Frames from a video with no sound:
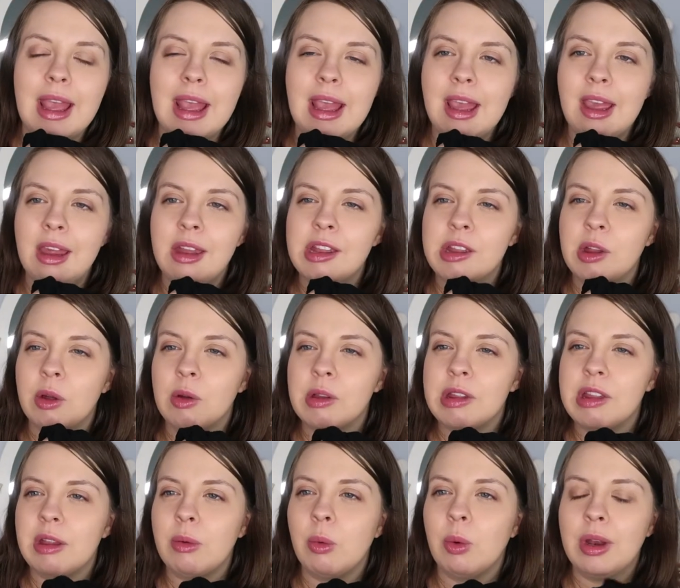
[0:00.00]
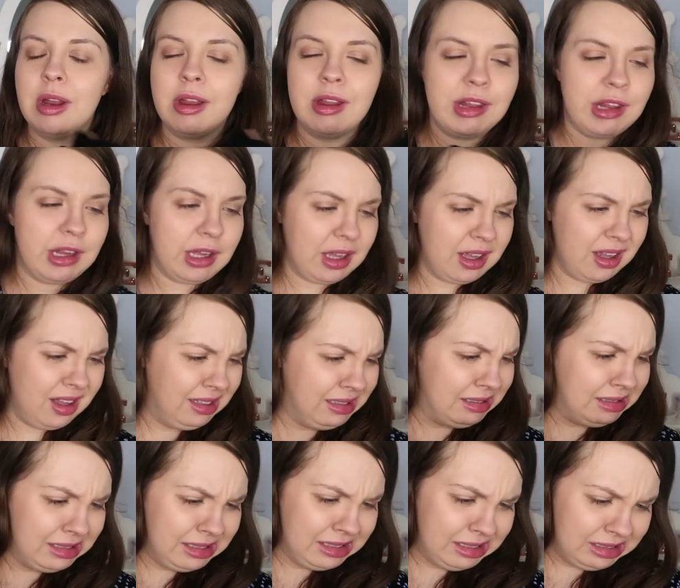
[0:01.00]
ASOS, I want to say.
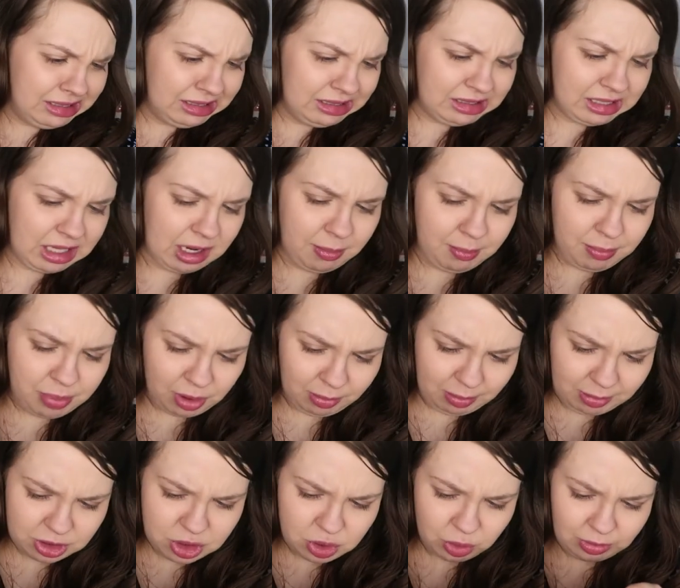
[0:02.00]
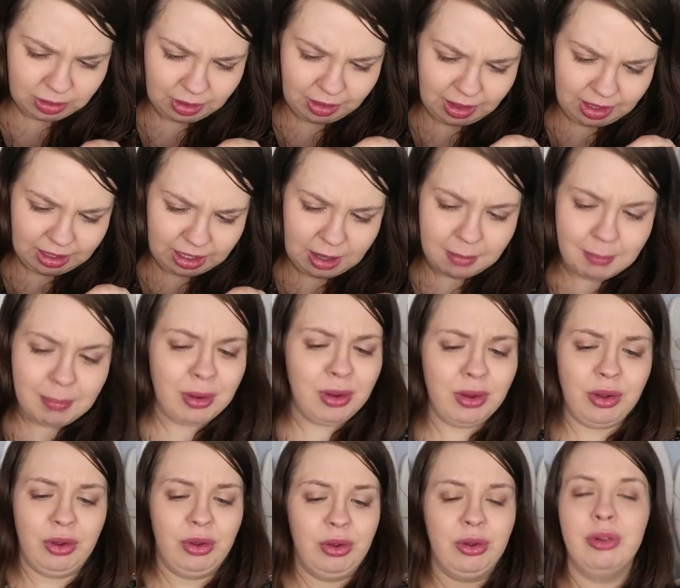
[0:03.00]
I'm probably totally lying.
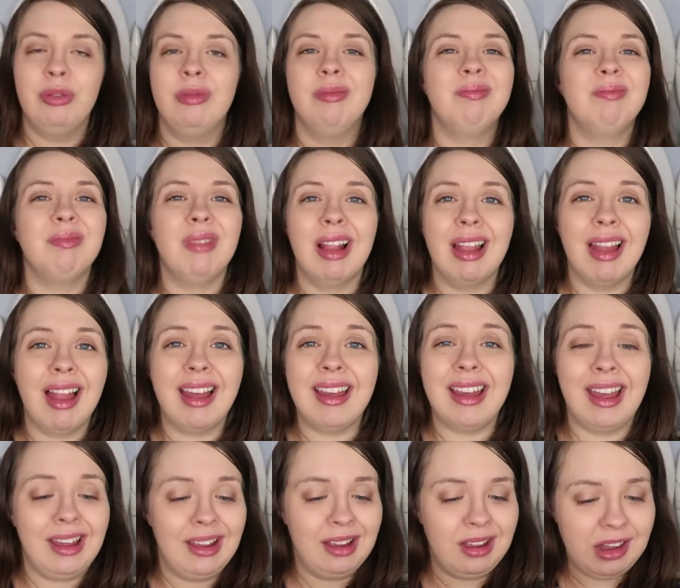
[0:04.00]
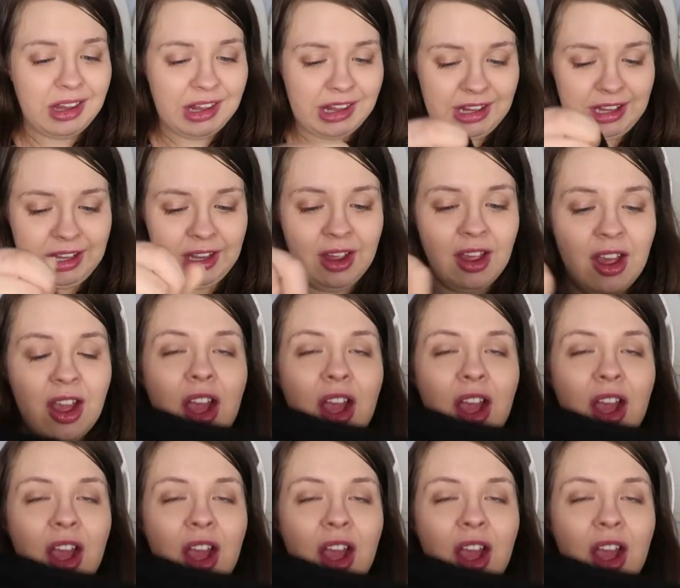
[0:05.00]
Boohoo. Lying. See?